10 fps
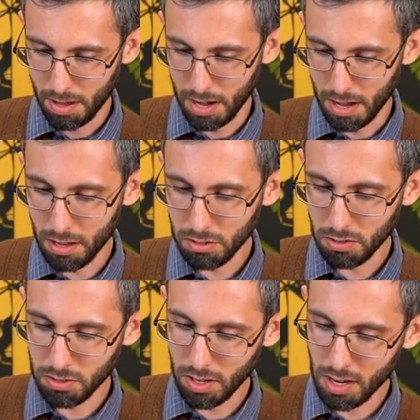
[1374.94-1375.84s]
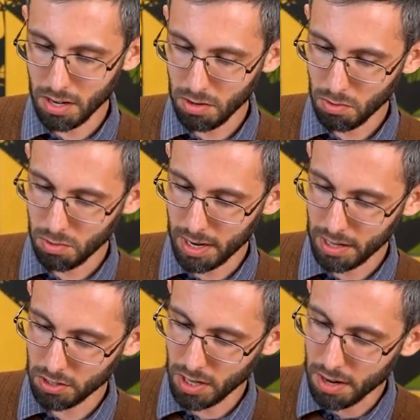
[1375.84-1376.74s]
I also sent you
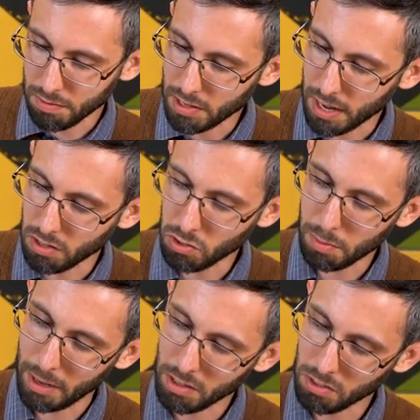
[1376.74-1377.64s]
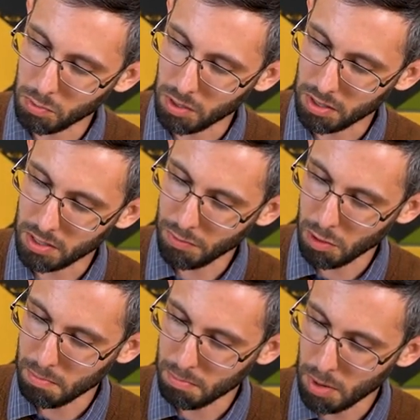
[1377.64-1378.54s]
a set of dinosaur buttons with
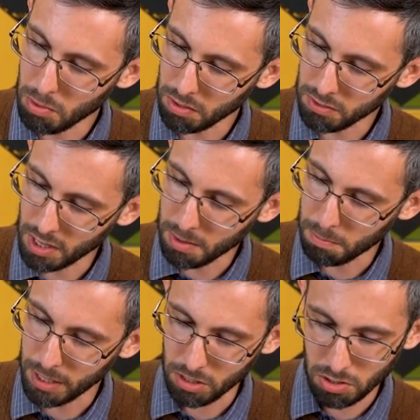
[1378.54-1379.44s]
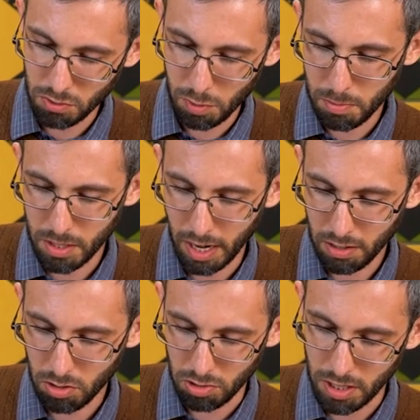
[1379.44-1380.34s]
different motives and pictures from the
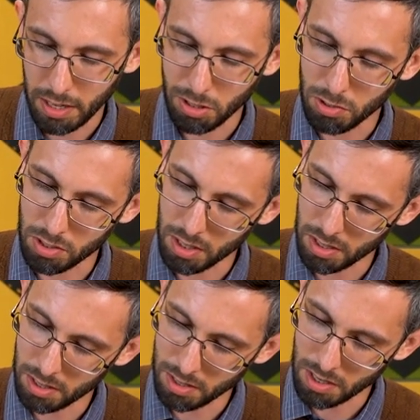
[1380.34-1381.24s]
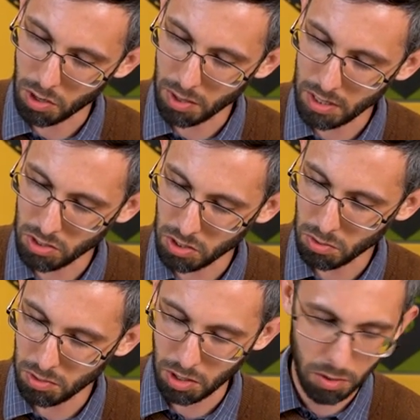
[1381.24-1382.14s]
dinosaur statues in Nagoya
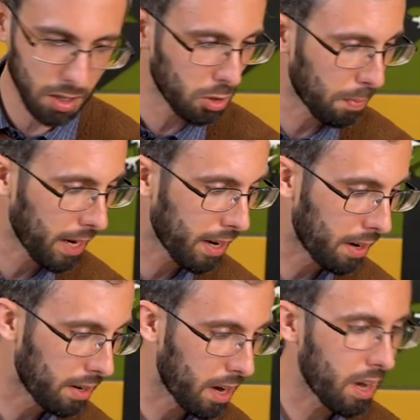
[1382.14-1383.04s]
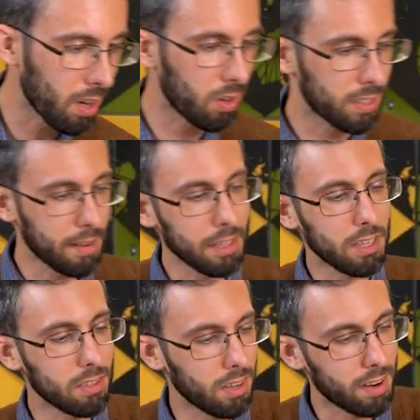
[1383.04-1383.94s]
Zoo, Nagoya, Japan. Oh, is that what
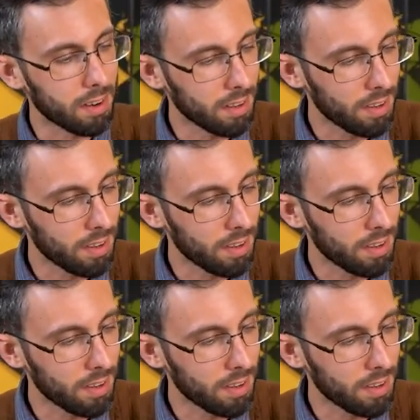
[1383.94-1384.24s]
these are?